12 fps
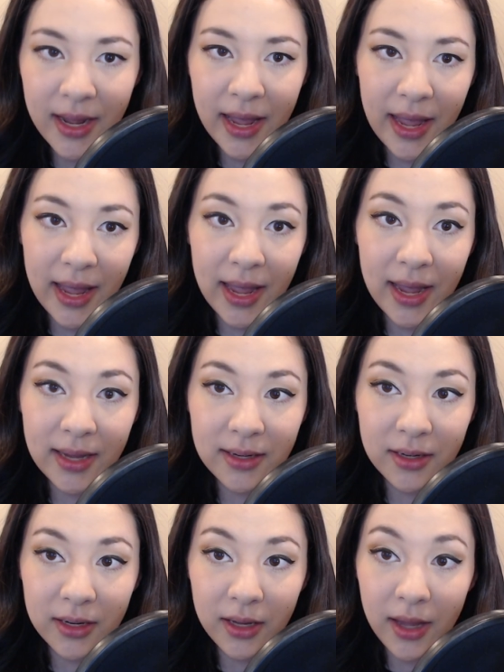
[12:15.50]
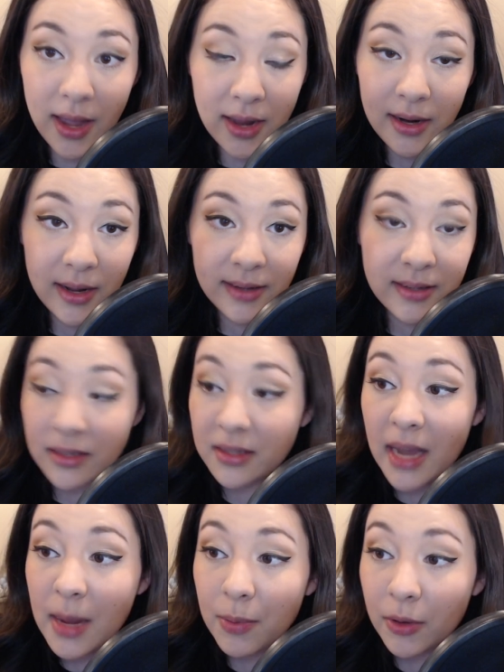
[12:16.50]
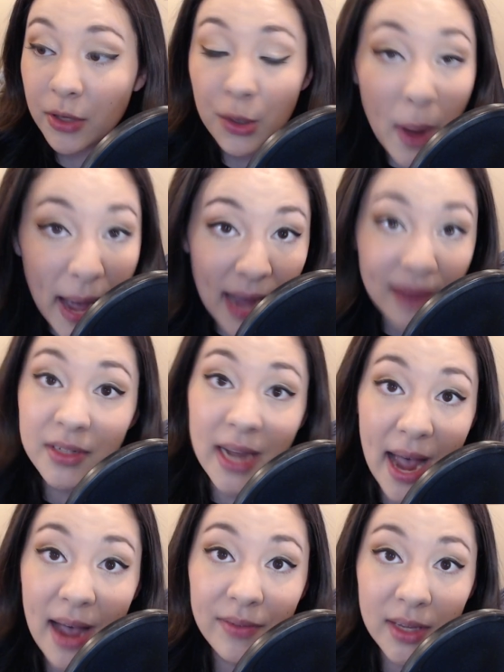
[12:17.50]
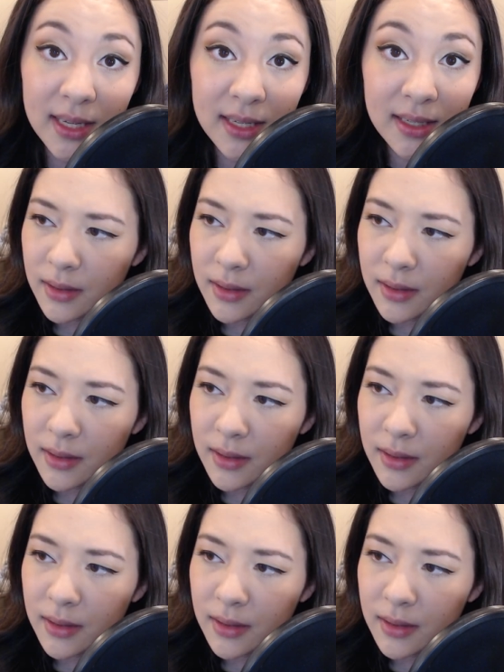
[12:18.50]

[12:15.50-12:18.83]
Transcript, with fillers: And and it's a staple. You have to have it.